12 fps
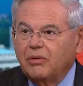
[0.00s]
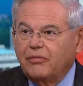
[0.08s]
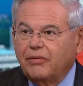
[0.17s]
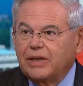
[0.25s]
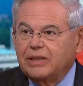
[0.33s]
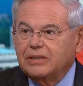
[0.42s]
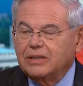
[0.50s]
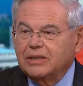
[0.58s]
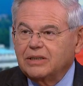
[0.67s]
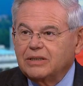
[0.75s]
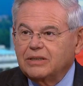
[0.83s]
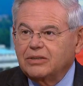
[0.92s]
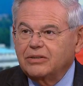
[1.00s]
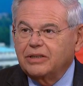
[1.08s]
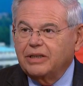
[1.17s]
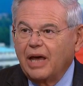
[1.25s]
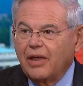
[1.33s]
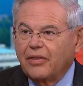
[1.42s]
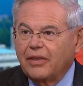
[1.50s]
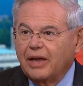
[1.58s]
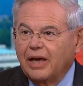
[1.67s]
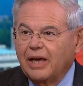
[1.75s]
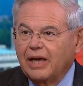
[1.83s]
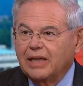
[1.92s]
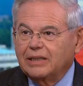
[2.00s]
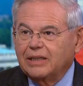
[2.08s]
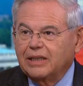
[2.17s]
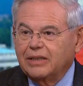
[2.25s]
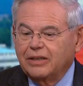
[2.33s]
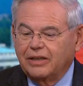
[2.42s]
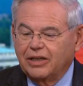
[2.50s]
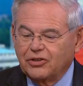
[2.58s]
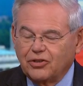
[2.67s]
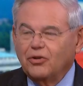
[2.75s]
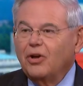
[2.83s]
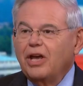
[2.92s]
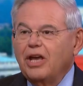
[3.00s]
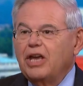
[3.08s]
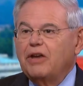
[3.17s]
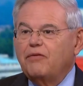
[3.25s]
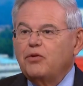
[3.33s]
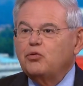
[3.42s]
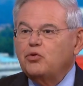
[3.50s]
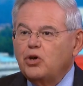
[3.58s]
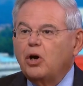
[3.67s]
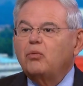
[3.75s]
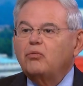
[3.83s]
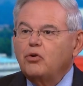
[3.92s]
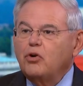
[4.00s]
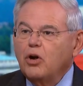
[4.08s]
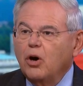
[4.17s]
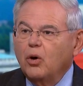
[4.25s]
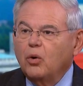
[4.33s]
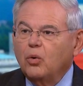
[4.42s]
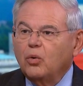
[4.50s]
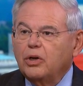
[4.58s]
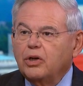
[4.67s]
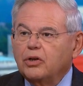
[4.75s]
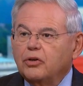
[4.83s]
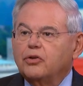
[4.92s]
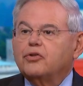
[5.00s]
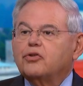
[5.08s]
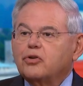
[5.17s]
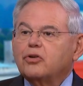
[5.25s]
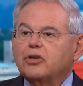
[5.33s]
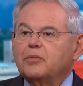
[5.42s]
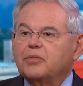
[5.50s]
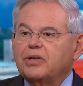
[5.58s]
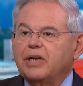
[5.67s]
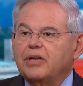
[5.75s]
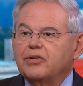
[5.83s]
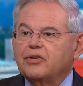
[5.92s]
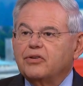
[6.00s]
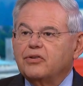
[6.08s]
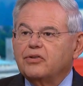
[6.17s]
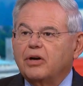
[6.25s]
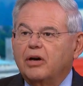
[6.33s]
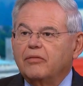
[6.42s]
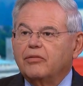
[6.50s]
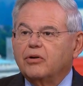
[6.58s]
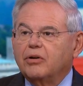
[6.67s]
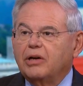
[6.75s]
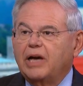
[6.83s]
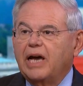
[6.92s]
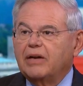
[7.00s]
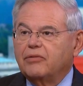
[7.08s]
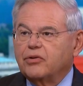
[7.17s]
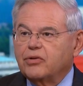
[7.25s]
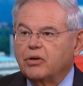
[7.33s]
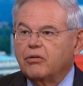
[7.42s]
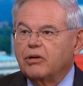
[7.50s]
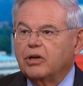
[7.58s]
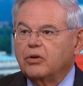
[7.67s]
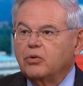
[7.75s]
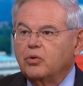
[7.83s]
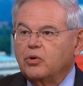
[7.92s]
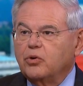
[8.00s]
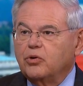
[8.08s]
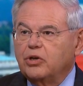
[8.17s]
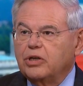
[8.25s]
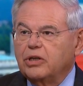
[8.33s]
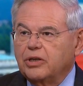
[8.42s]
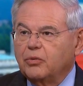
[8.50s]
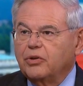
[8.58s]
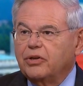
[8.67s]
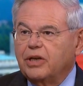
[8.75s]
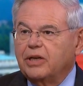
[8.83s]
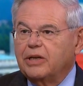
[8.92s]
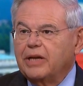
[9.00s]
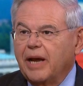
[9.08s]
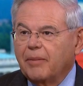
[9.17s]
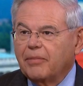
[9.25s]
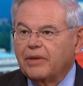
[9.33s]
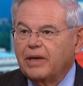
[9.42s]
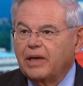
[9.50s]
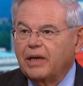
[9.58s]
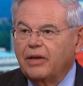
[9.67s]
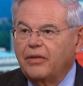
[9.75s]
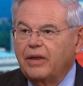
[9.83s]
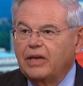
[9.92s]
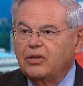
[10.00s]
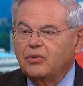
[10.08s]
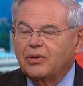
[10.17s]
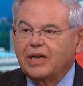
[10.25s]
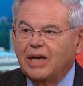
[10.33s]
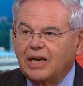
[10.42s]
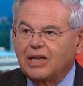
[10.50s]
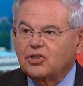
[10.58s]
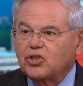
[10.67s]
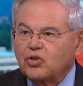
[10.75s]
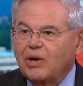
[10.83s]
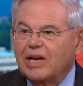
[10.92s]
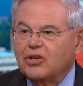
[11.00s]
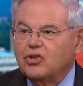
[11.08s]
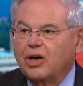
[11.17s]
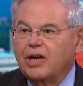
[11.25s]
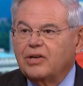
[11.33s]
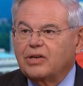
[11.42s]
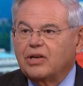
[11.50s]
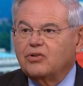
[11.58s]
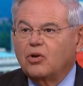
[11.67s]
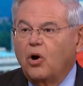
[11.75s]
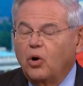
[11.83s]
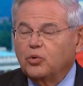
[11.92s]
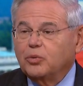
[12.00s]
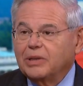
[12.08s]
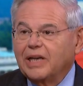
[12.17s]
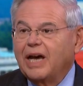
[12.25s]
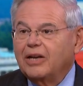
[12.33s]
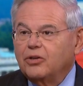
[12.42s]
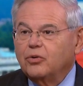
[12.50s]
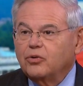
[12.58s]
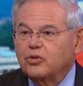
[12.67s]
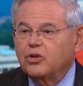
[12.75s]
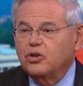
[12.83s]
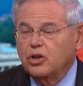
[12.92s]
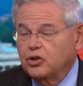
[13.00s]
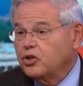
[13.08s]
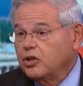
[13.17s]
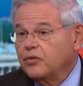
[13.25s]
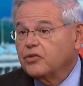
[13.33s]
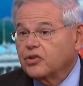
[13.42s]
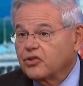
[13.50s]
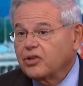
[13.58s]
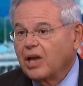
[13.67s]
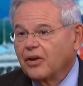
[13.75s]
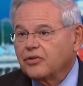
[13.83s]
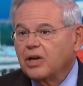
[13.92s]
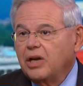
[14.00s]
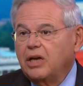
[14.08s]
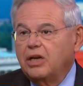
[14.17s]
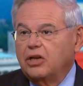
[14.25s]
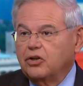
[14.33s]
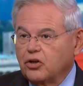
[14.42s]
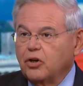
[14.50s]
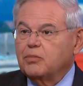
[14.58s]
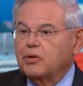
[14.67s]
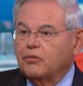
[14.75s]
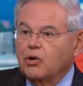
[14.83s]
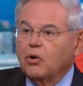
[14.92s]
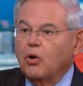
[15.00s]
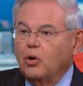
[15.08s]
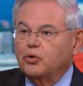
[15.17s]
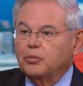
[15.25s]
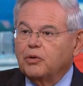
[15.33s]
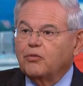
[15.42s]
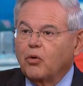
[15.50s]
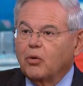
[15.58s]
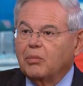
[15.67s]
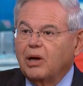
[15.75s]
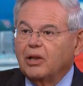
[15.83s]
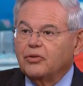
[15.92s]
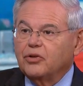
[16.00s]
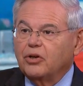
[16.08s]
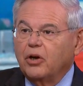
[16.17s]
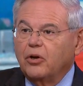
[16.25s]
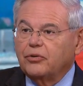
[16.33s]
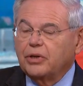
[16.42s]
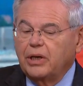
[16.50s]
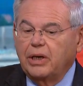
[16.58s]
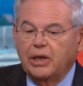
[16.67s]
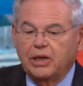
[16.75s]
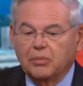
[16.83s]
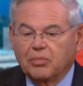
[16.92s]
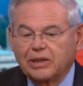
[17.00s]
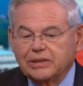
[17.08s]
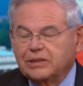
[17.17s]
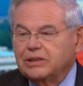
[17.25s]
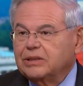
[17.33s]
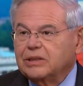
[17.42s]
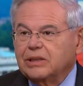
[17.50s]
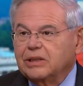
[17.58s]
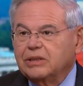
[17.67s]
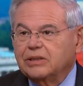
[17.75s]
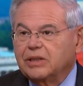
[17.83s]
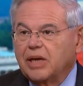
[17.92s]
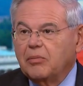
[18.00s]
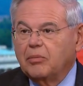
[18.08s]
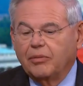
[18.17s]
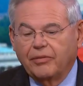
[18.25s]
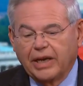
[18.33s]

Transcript: fight uh, to the death uh, at the end of the day. So you, if you don't know the circumstances of your adversary and who you're dealing with in depth, then you cannot strategize as to ultimately how do you achieve success in terms of your ultimate foreign policy goals. And the president uh, is incapable of that.